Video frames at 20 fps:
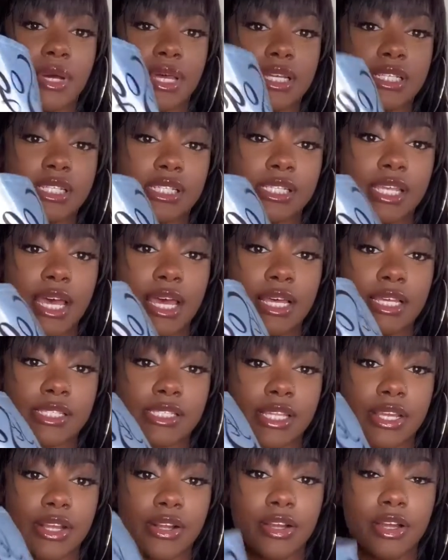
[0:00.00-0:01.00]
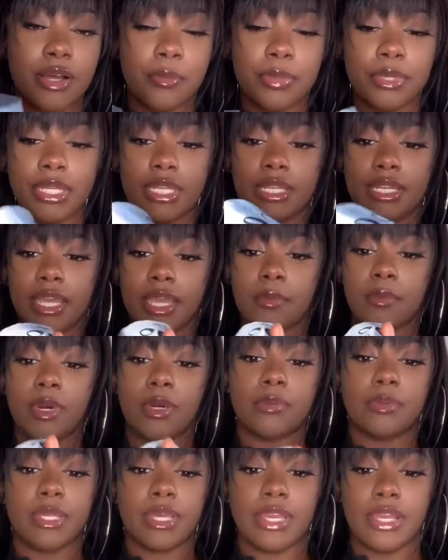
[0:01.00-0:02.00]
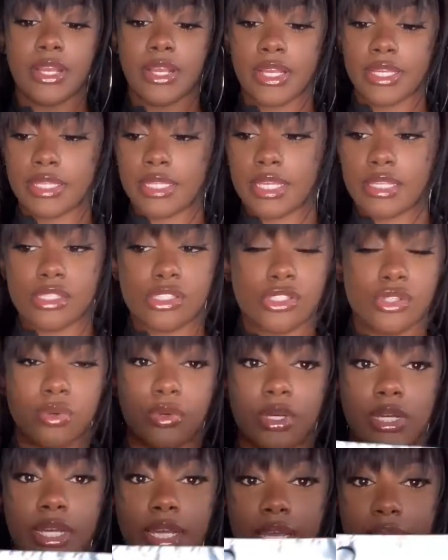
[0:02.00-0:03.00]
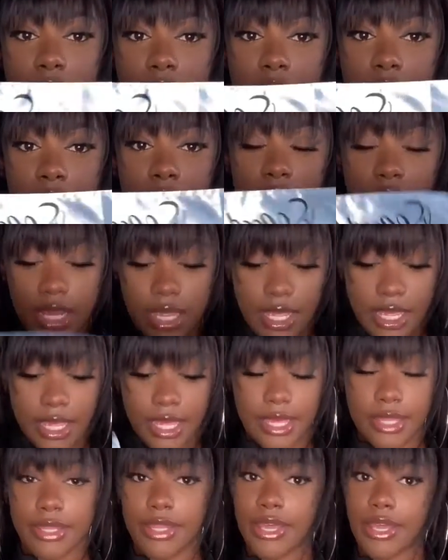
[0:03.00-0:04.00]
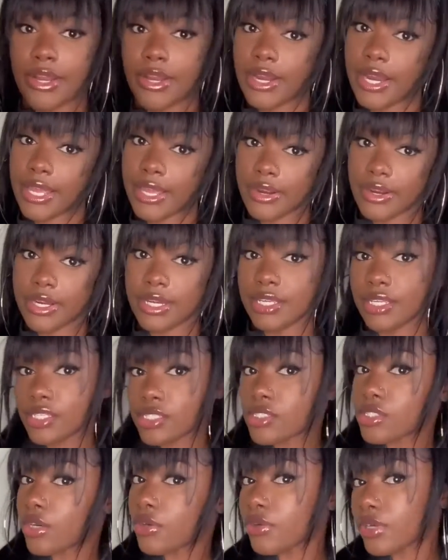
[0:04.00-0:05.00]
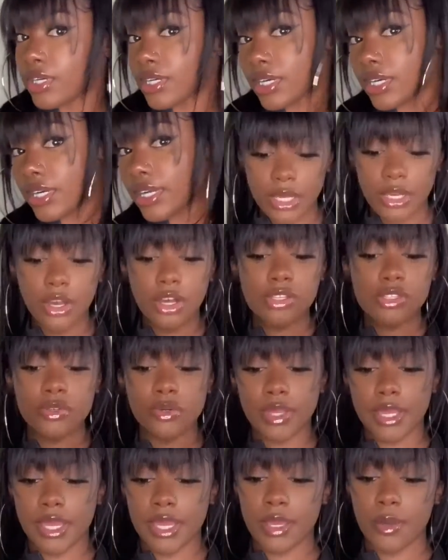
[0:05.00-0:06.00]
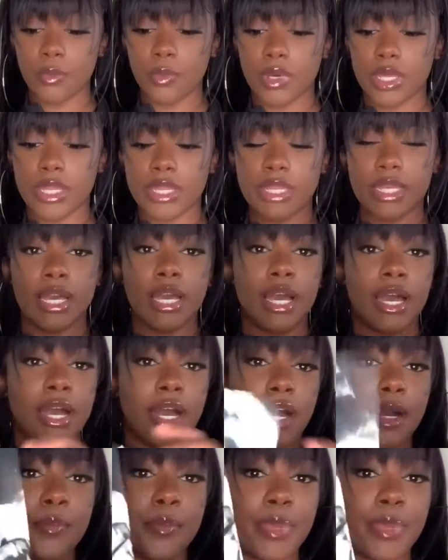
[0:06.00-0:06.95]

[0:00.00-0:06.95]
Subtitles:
but it just has their company name up there, and that's Sogoodhair, and their hair is so good. It also came with a